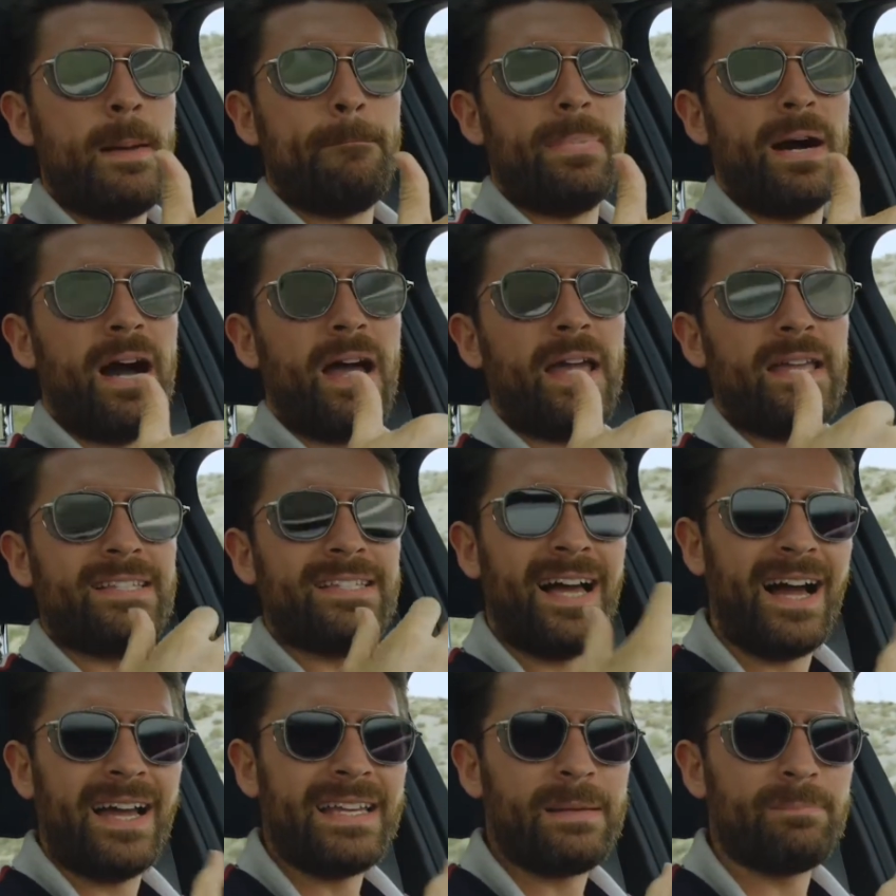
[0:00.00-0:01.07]
by
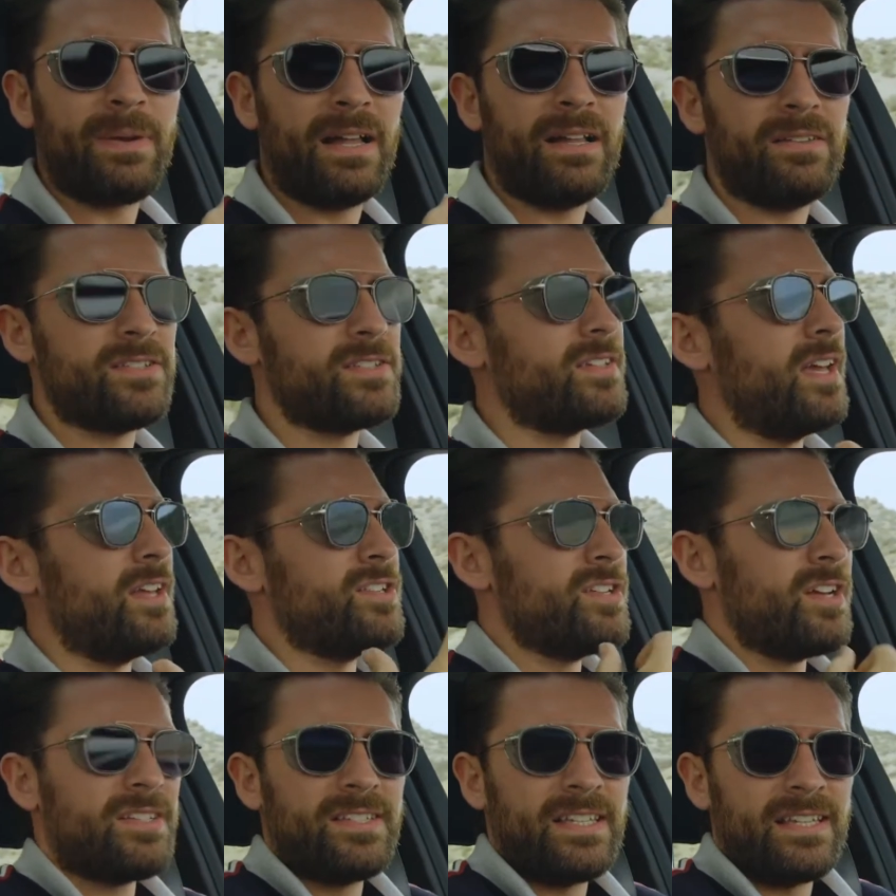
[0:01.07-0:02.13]
tightening belts,
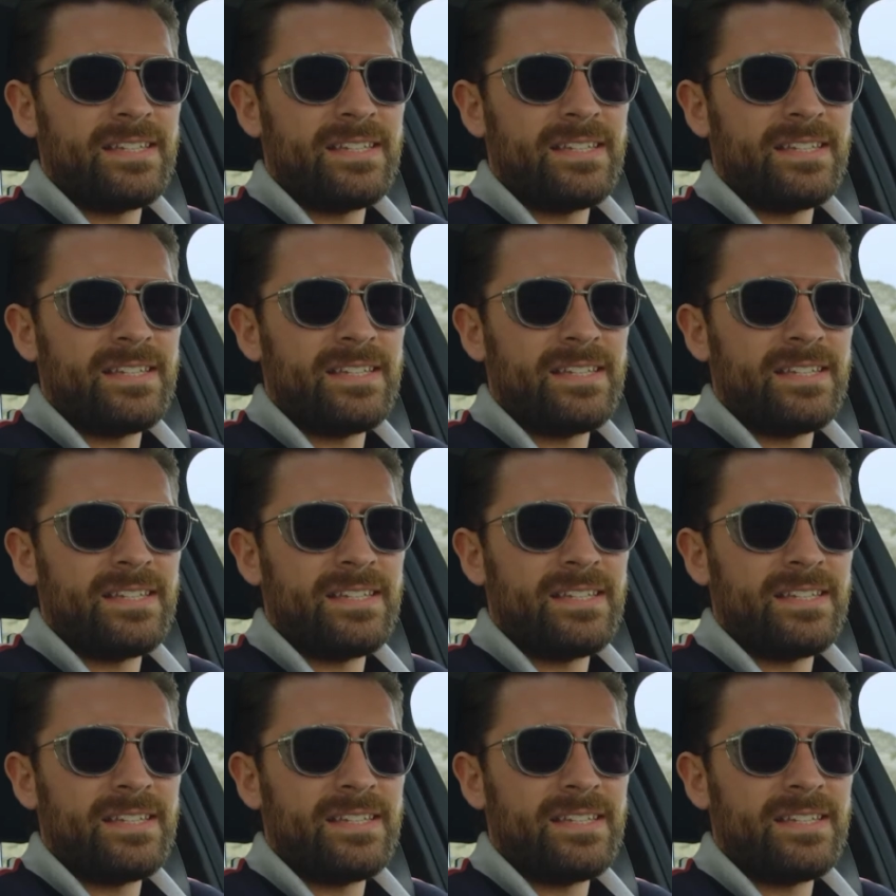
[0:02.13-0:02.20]
adjusting